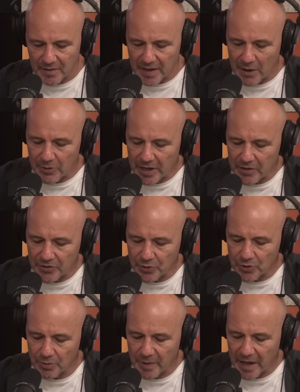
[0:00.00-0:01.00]
Now we're going to
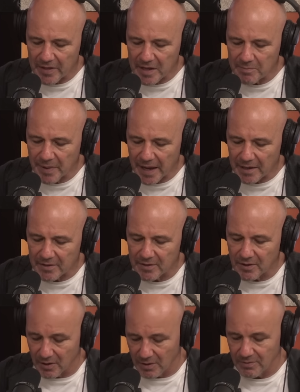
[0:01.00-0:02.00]
talk about the impact
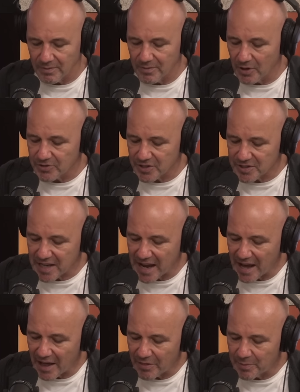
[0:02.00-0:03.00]
on not just
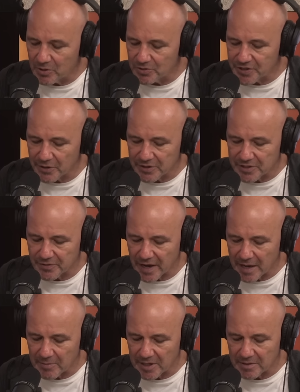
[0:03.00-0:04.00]
Garth, but also his
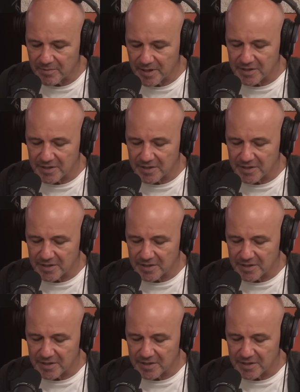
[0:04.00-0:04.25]
family,